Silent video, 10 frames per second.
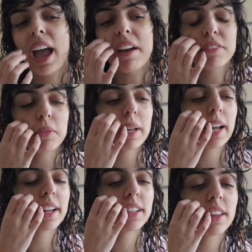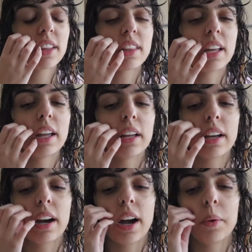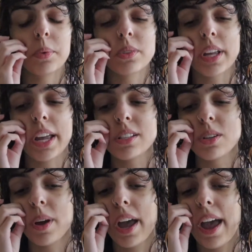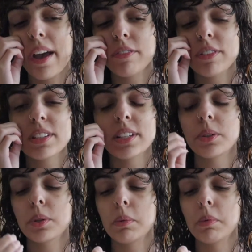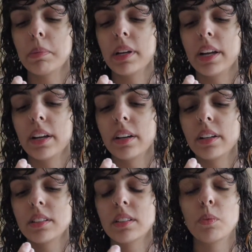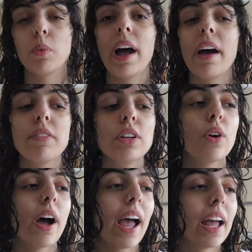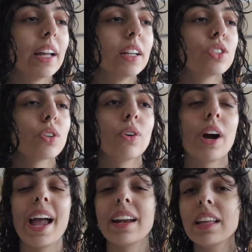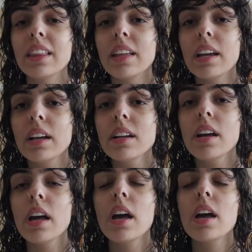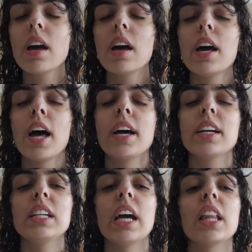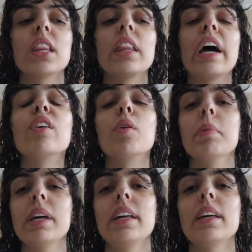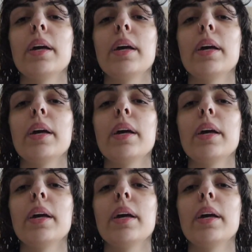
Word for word: And for me, another thing I will say to every single human being, whatever your age or anything, get therapy.